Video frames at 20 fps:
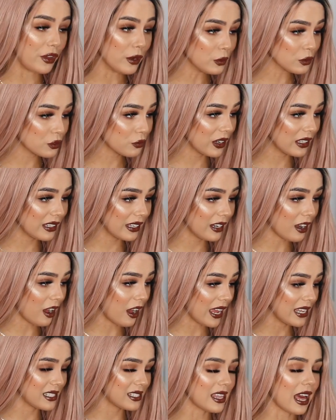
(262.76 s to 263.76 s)
Feels really
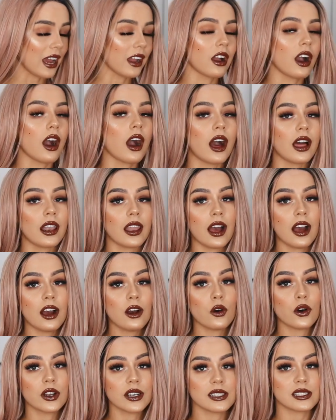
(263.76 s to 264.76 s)
nice, that
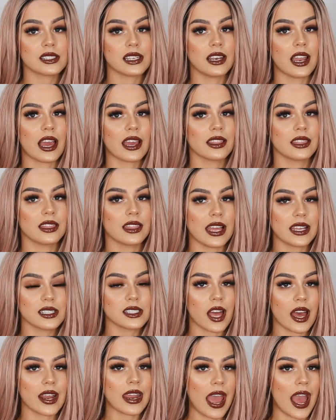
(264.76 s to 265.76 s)
color. Honestly, like
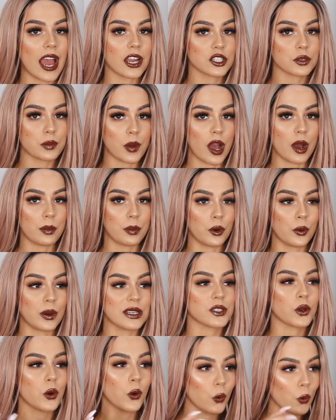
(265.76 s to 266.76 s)
this kind of ash purple
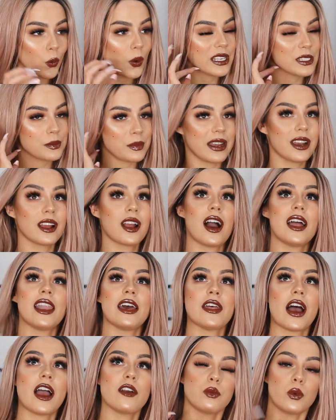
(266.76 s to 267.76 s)
has always been a
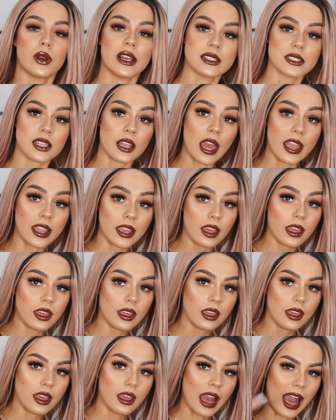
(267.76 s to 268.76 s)
color that I've wanted to like
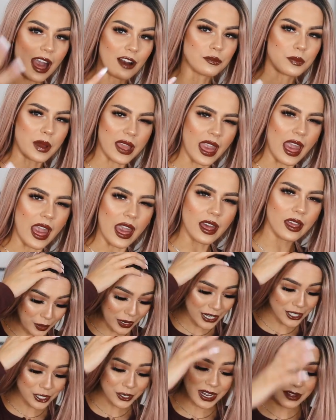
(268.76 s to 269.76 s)
have my hair,
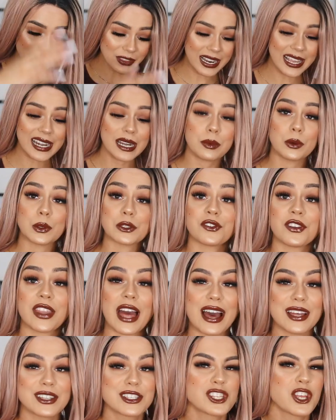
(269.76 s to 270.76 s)
but I don't have the lady balls for
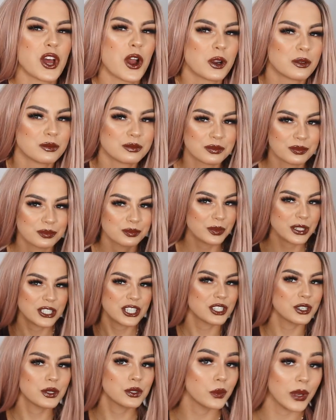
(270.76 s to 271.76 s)
that. So we
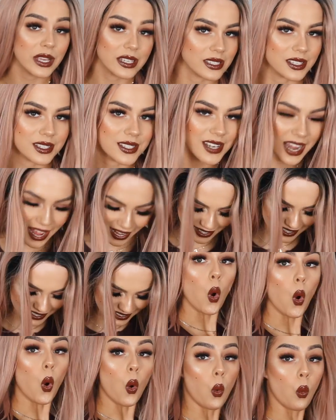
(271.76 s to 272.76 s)
just use wigs
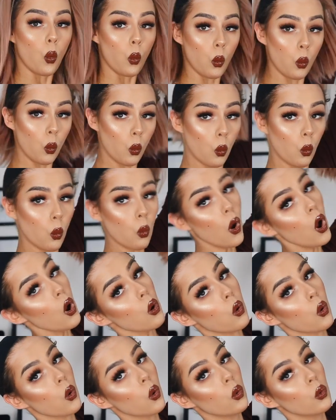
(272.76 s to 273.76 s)
instead.
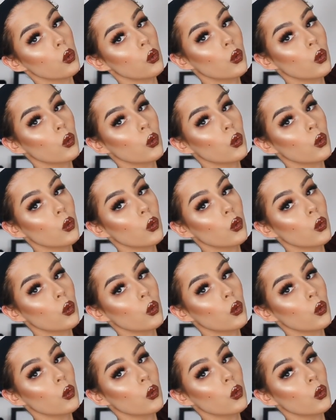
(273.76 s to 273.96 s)
Whoa!